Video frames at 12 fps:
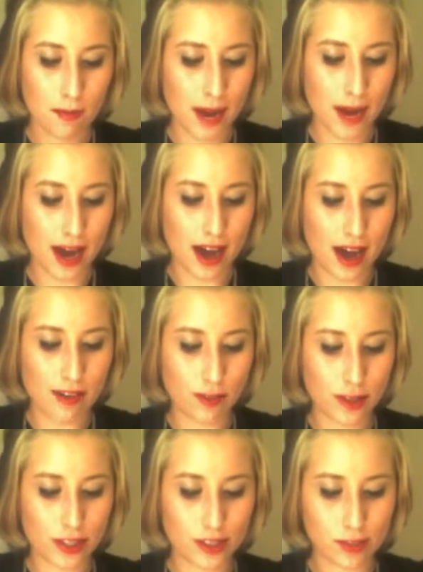But I've
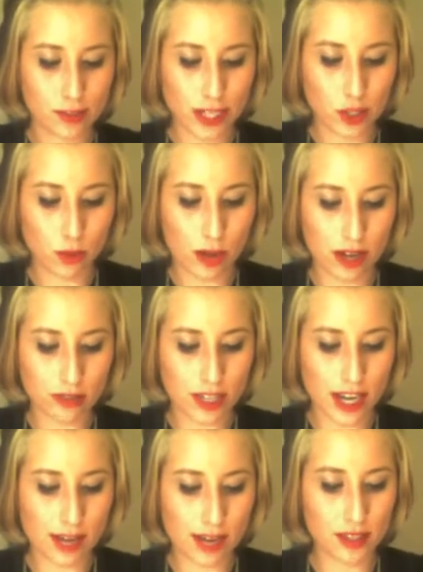only used them like 12
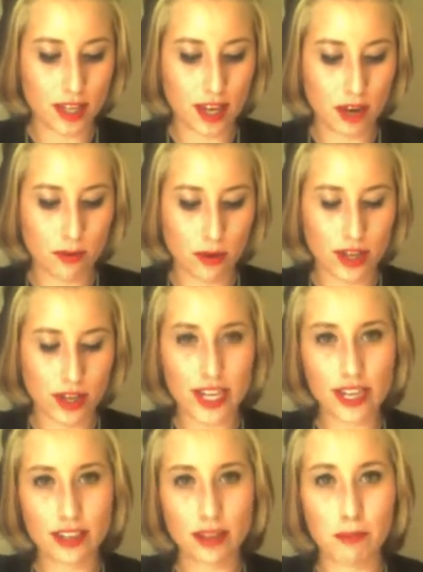times and I'm already
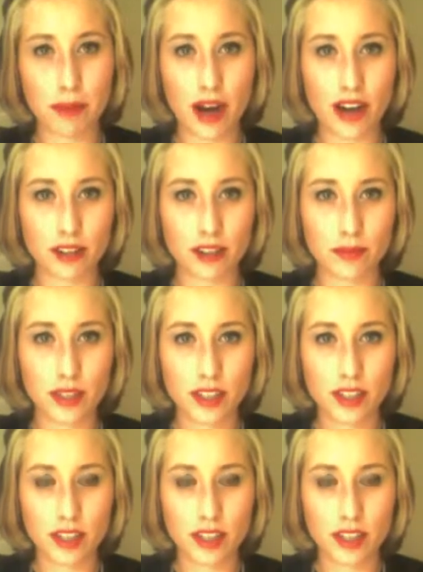hitting the bottom